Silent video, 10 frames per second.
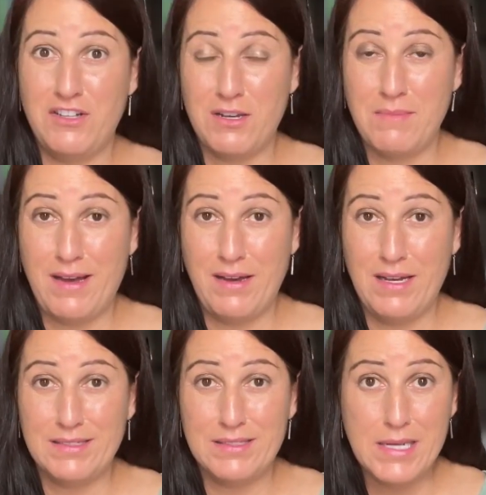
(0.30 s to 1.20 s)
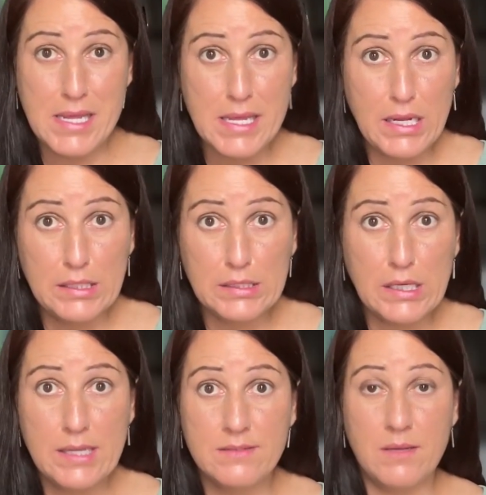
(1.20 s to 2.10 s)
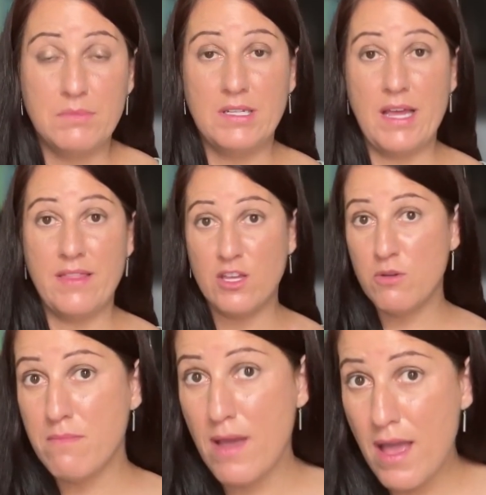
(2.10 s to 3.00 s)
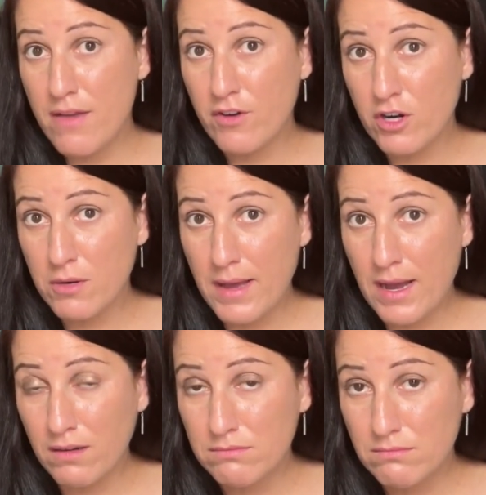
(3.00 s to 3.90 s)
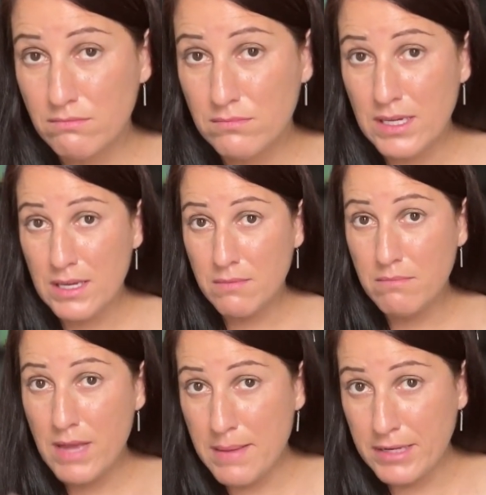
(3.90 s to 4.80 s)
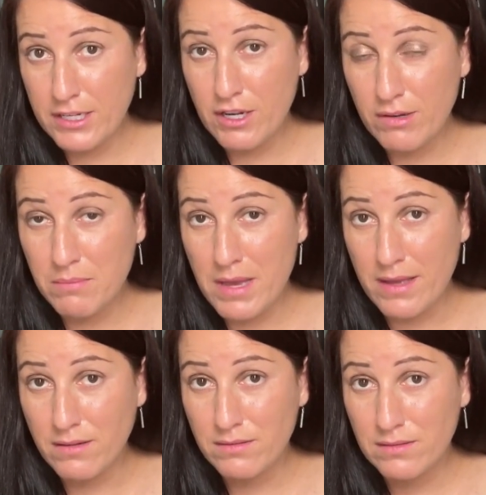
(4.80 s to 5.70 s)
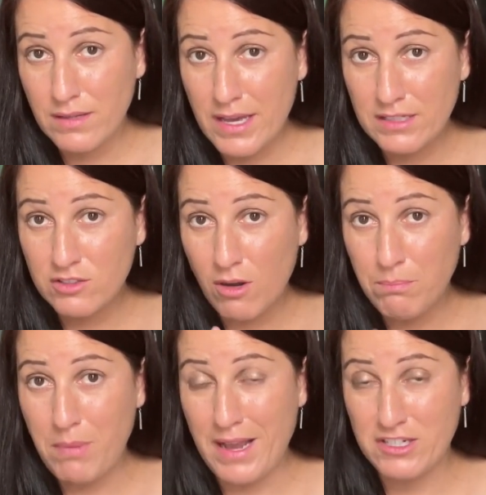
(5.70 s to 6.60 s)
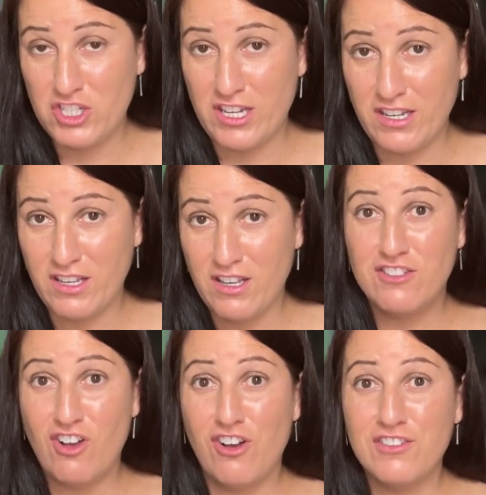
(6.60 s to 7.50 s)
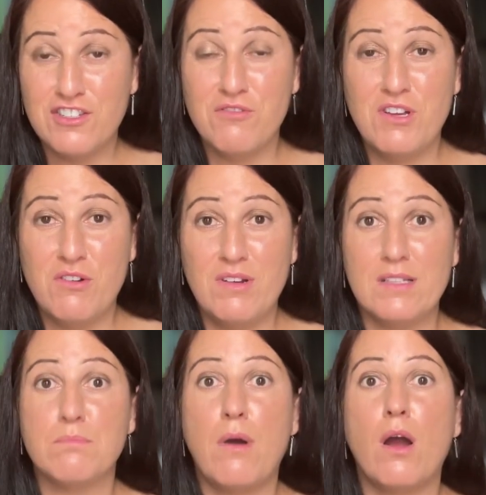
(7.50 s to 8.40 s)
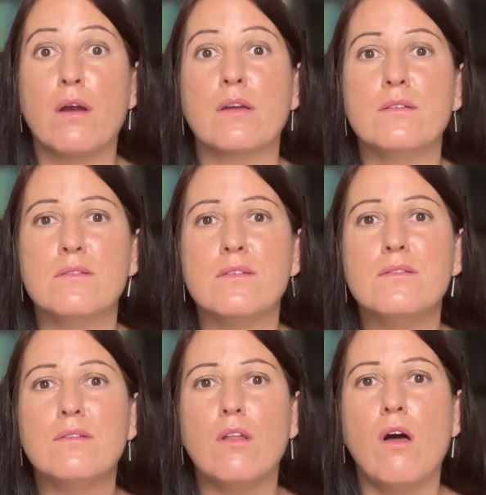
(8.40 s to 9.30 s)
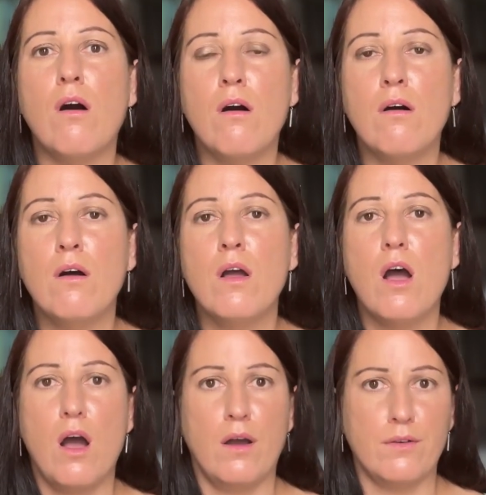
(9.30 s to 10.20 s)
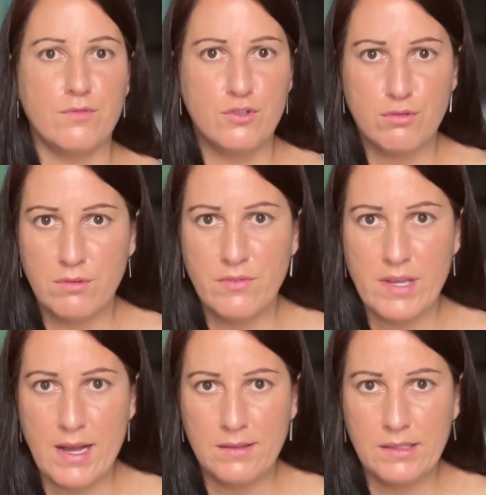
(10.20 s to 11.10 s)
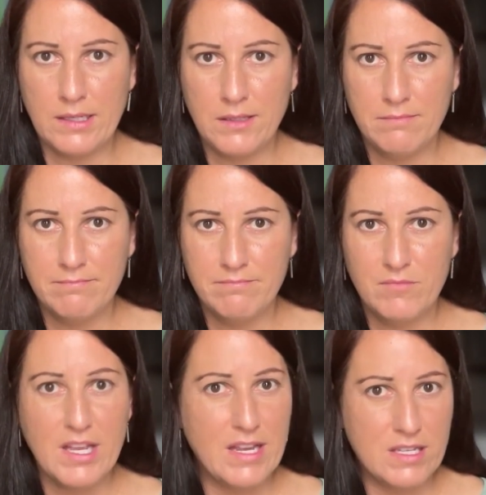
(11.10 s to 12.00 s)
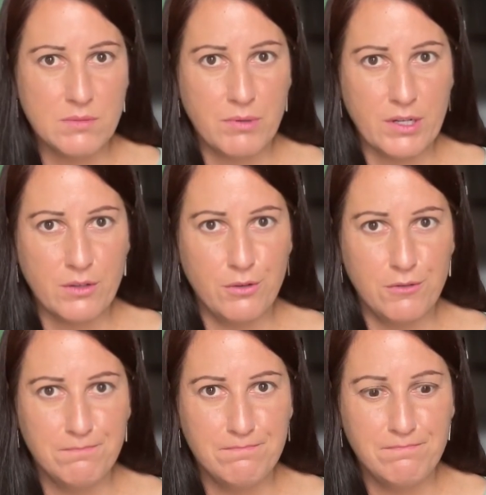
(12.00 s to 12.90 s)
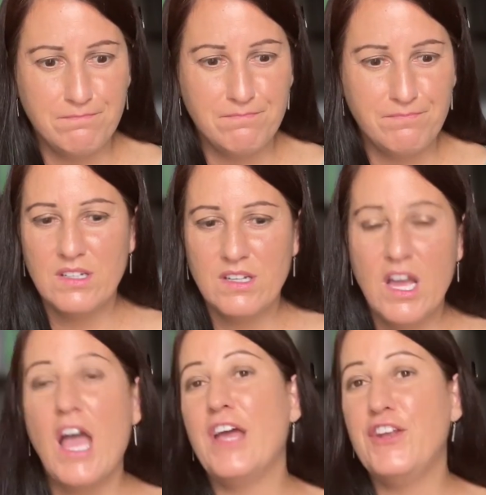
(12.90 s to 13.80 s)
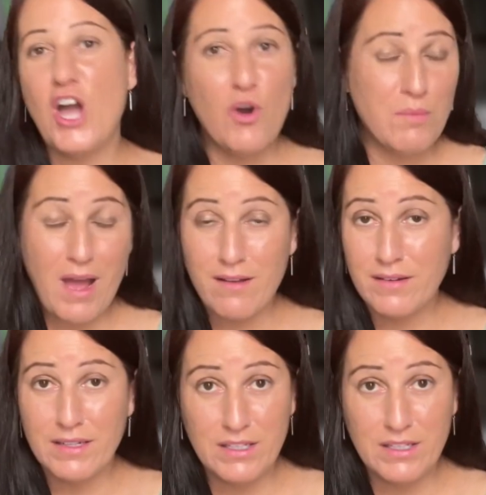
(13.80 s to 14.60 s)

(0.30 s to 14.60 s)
talk about a sneaky little concept today that you may have heard about and maybe didn't know what it meant, and it's called bike shedding. It's also known as Parkinson's law of triviality. It's pretty cool. And no, I'm not going to